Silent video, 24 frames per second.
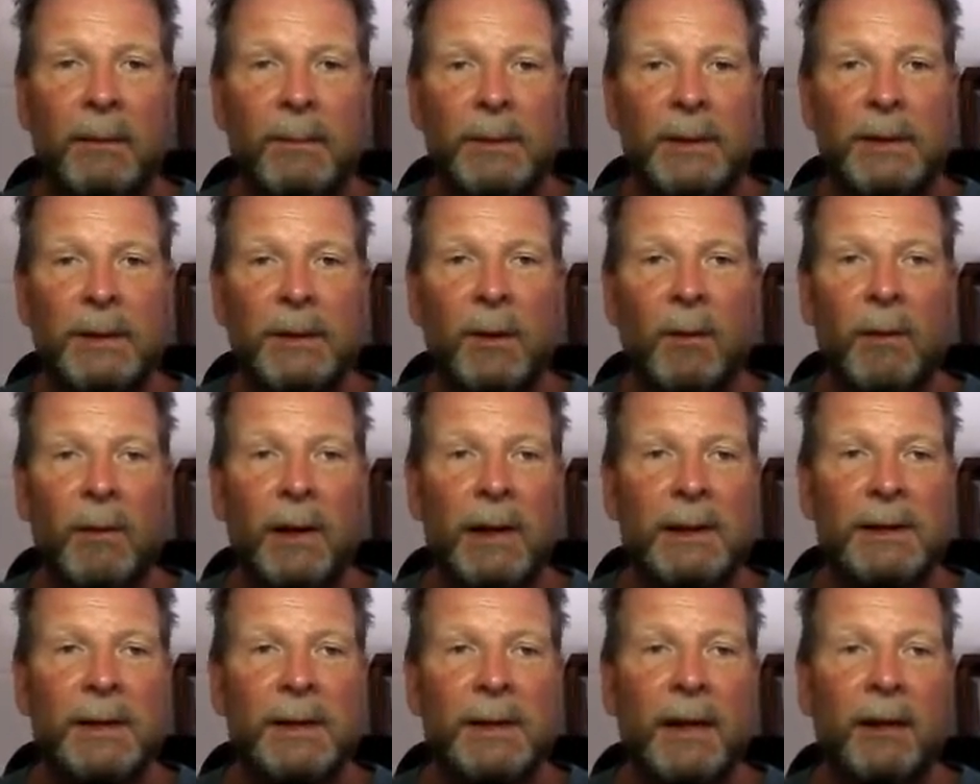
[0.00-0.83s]
So
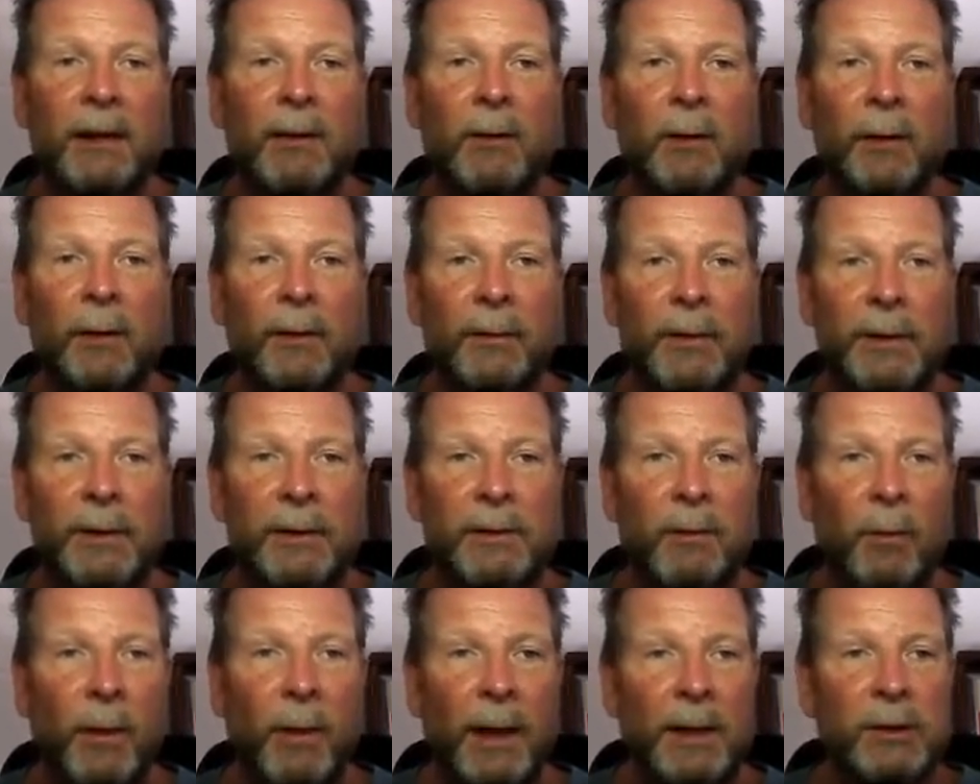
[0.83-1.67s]
let's take a look at this
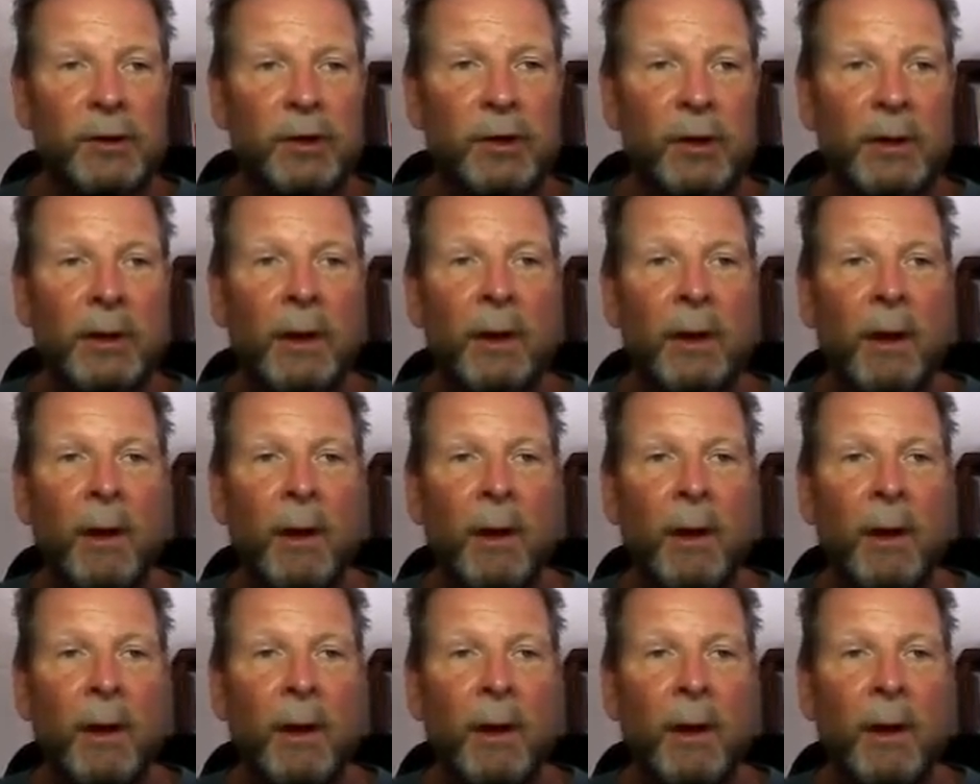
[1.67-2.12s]
question.